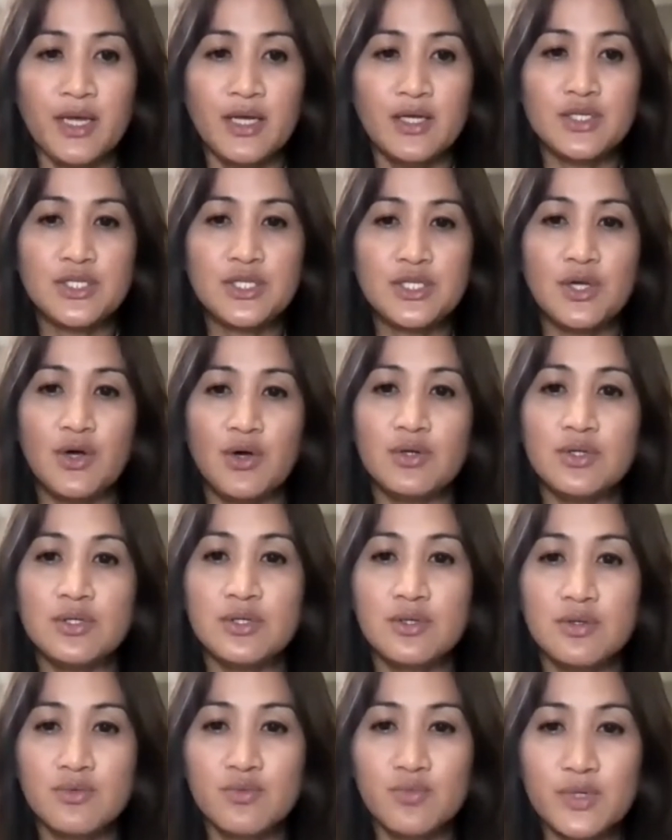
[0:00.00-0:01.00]
So
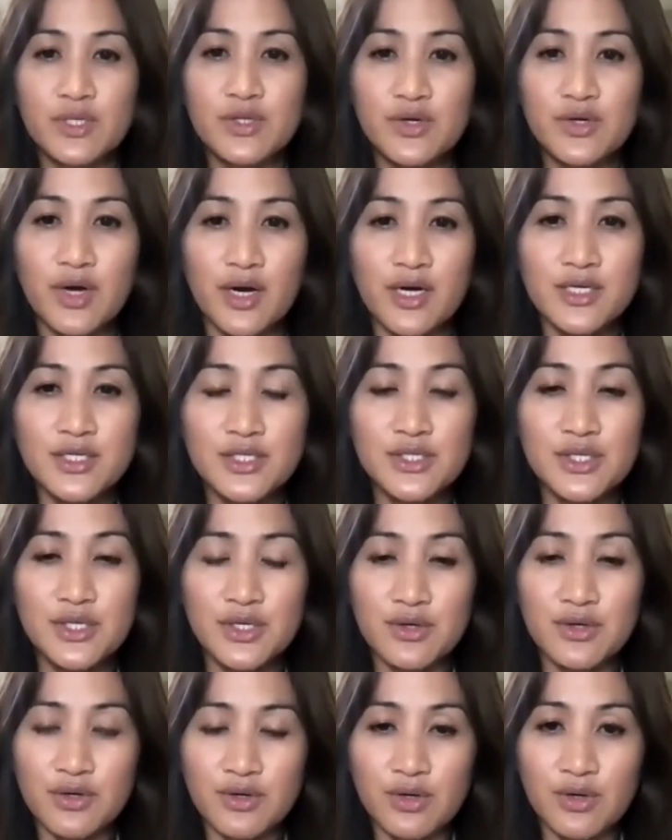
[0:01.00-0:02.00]
with regards to
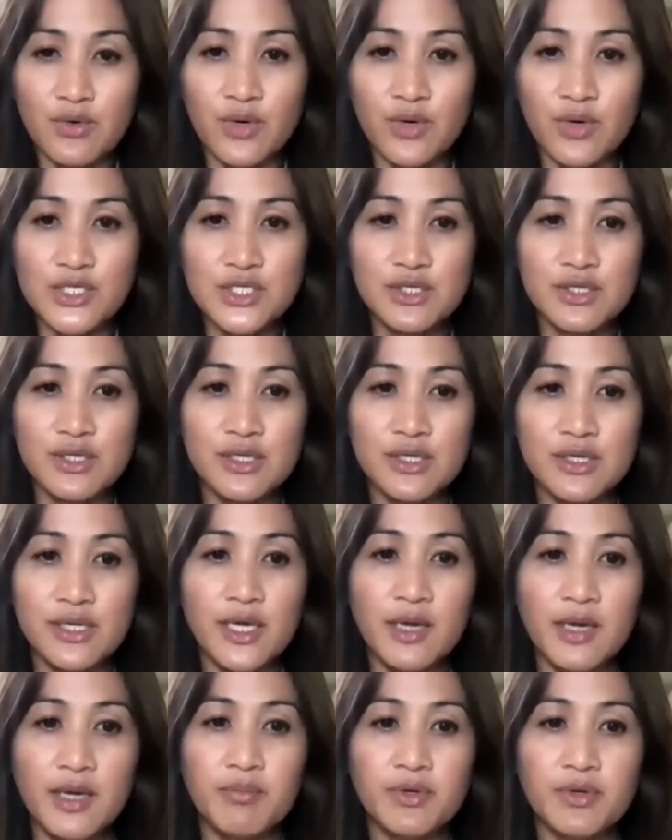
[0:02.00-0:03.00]
your question on the
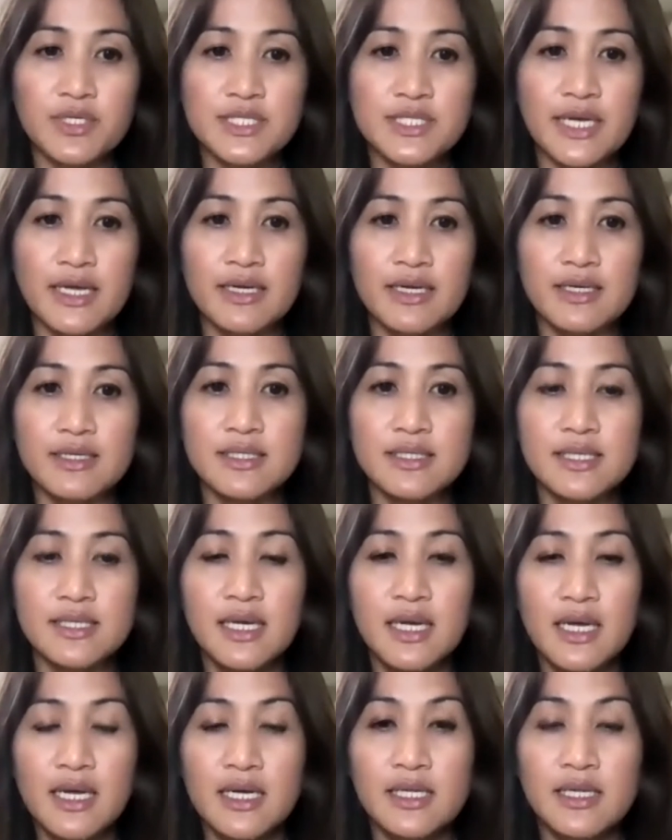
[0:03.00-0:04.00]
hip bursitis,
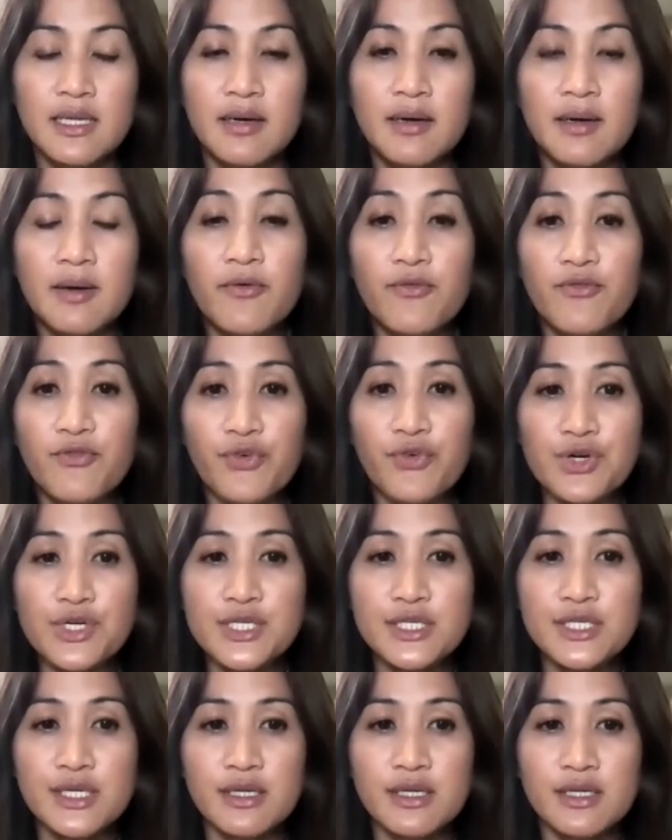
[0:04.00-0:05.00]
the
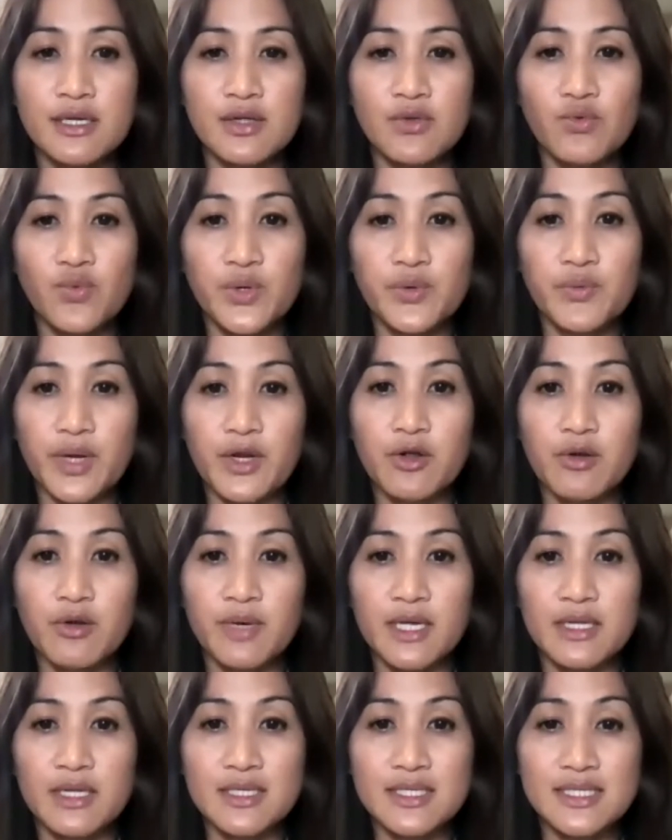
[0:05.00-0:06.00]
first thing that we
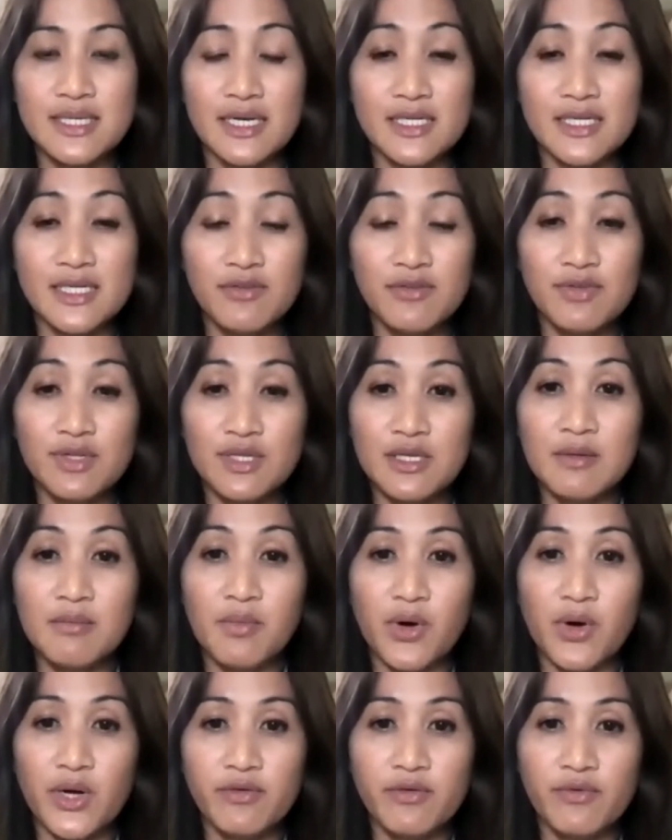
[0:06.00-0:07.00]
recommend is activity
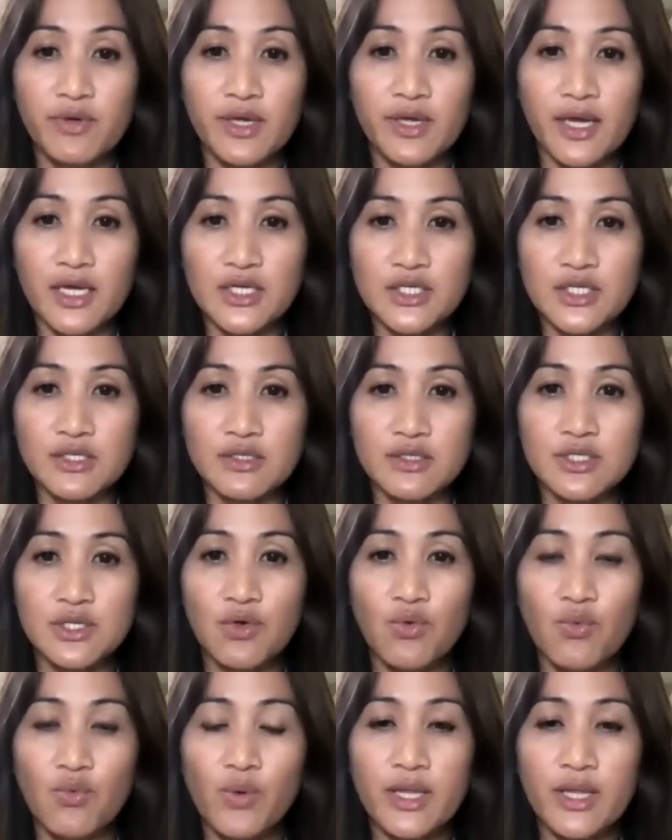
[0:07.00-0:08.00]
modification.
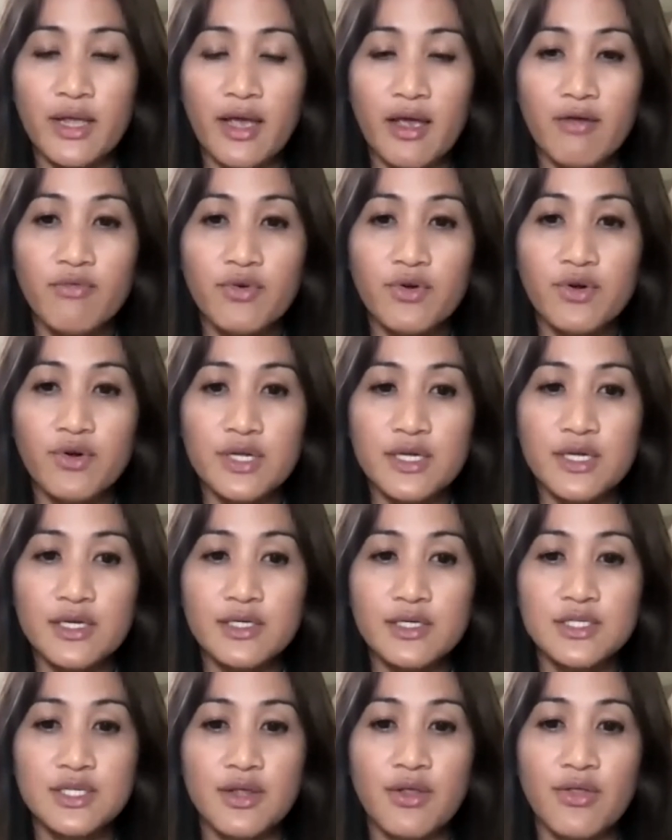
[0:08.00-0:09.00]
So whatever
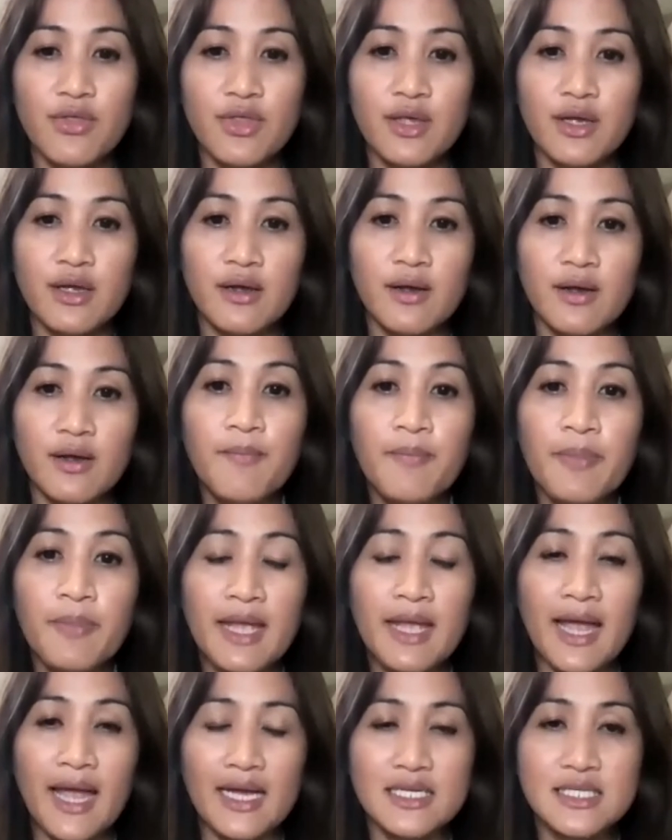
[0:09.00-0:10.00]
is the
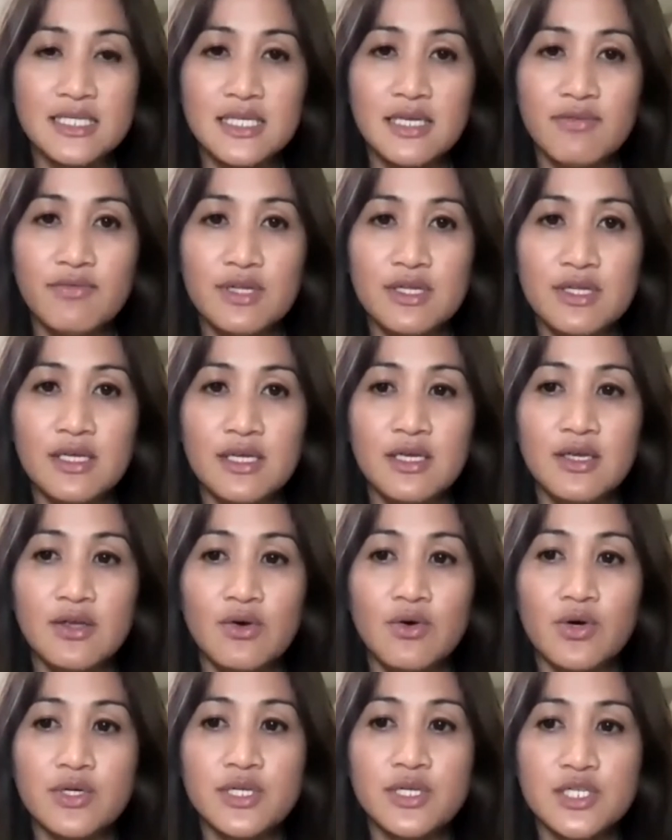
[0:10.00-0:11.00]
activity
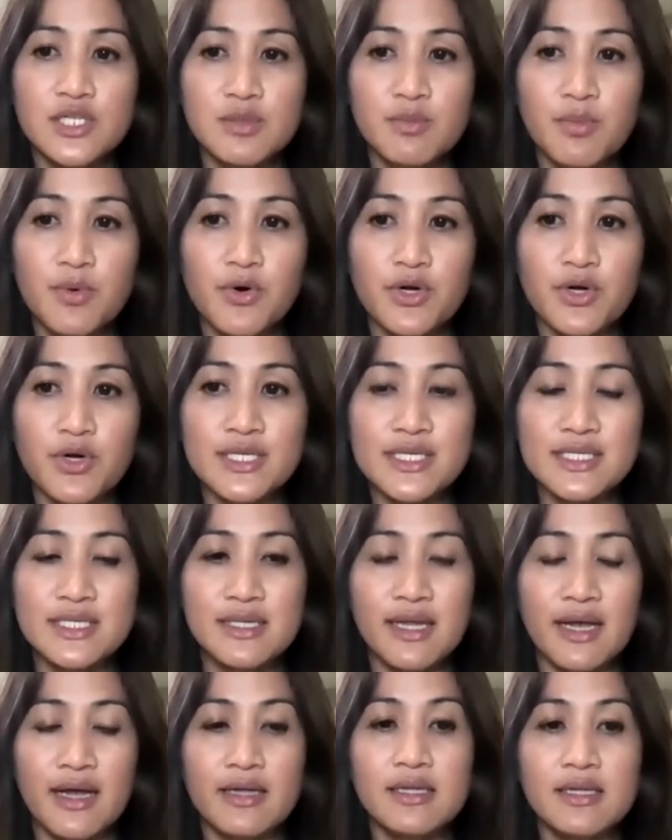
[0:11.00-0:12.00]
or the sports
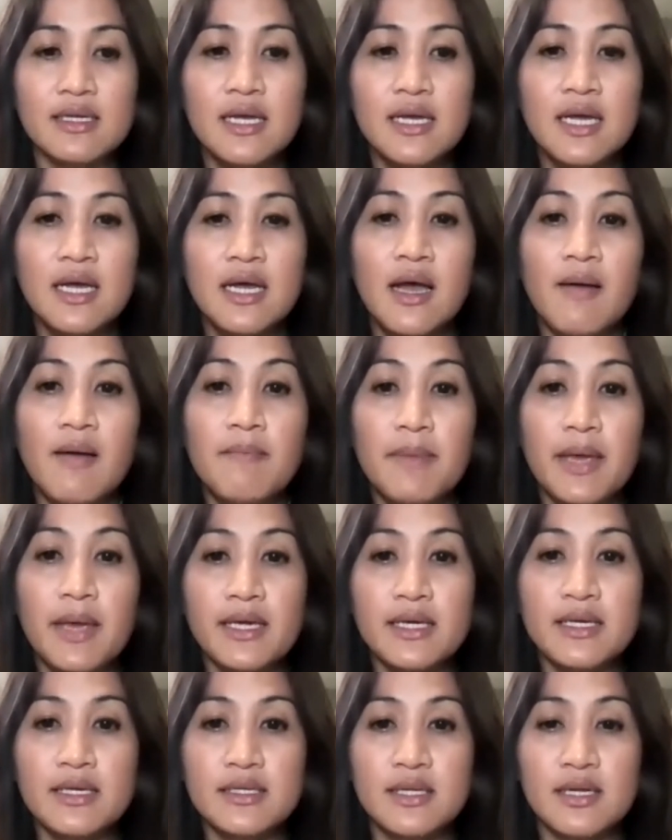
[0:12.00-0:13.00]
that
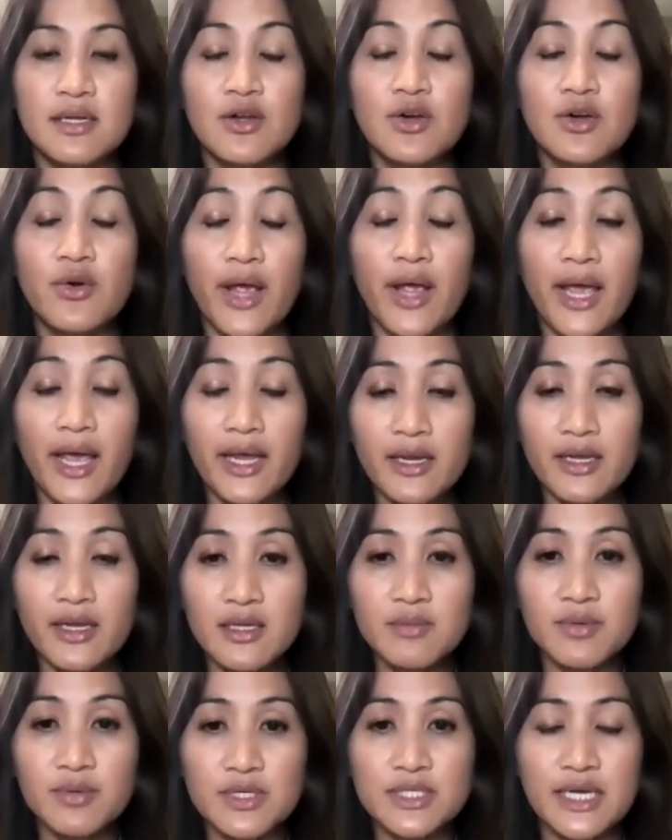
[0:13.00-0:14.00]
created
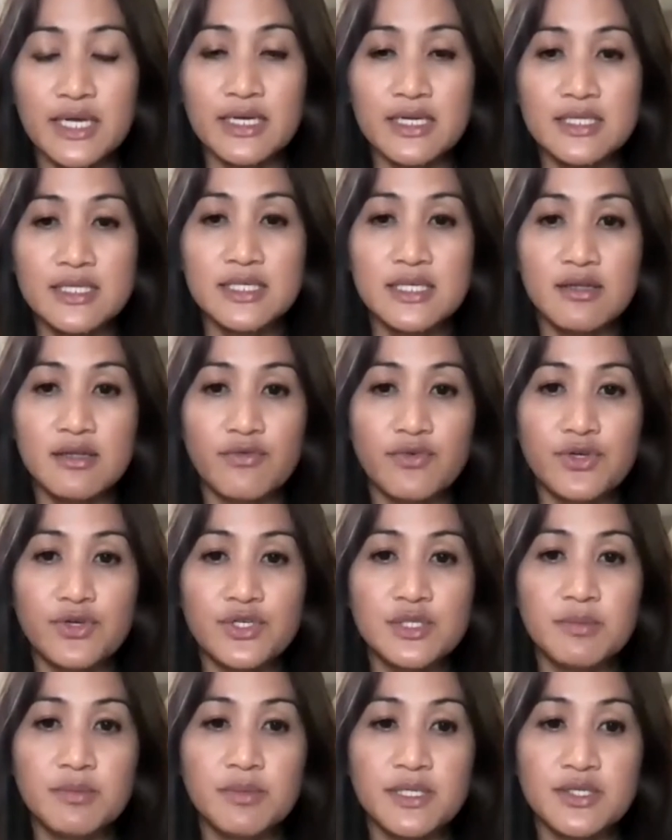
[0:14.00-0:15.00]
the bursitis in the
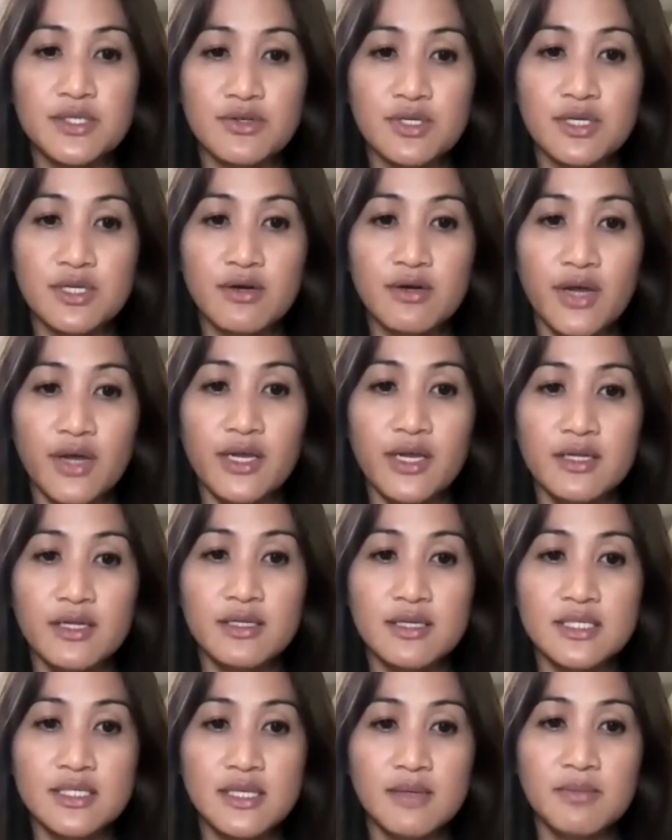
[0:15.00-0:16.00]
first place, or that created
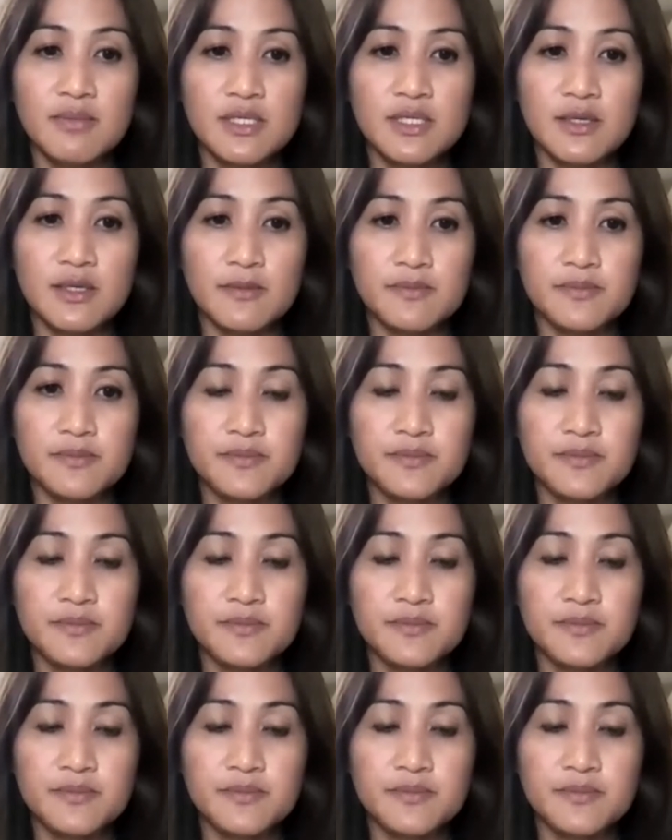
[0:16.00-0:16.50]
the symptom,